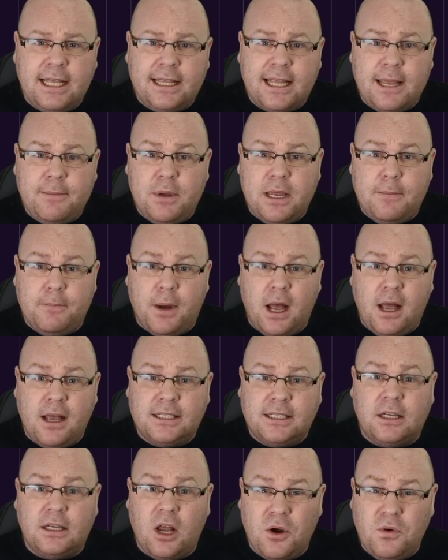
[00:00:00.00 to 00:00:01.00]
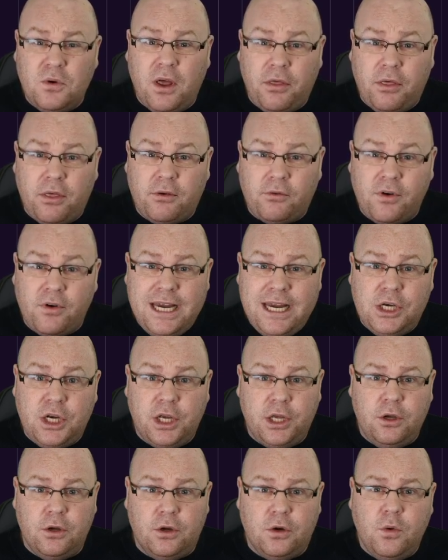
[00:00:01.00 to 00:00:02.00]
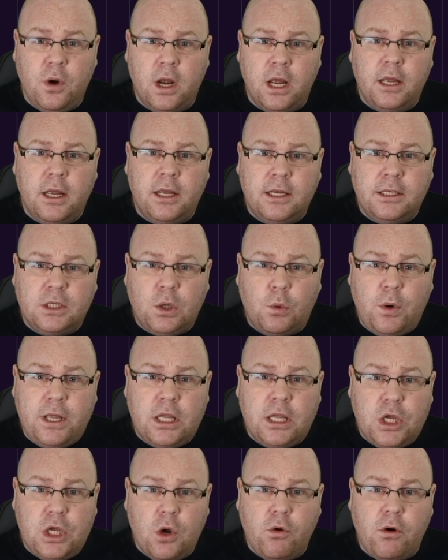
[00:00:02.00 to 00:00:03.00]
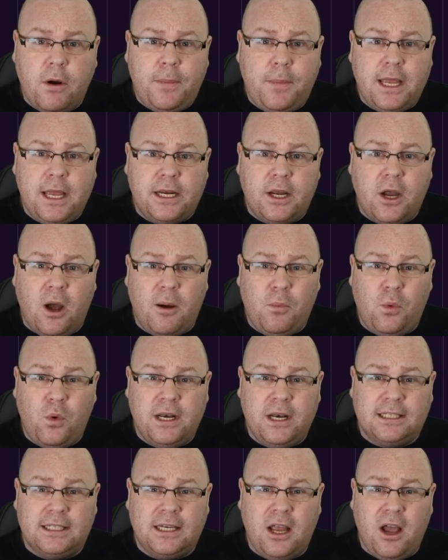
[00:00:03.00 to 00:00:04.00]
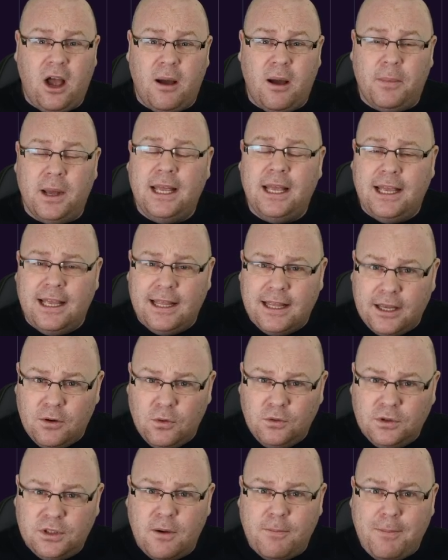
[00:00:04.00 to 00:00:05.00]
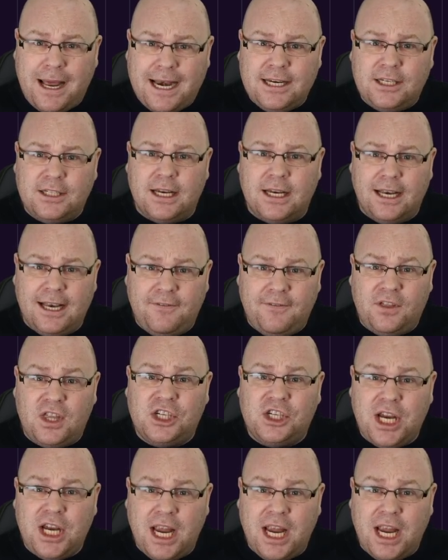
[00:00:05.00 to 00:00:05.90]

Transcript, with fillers: They beat Barcelona 3 2 to win the European Cup Winners' Cup. They also managed to lift the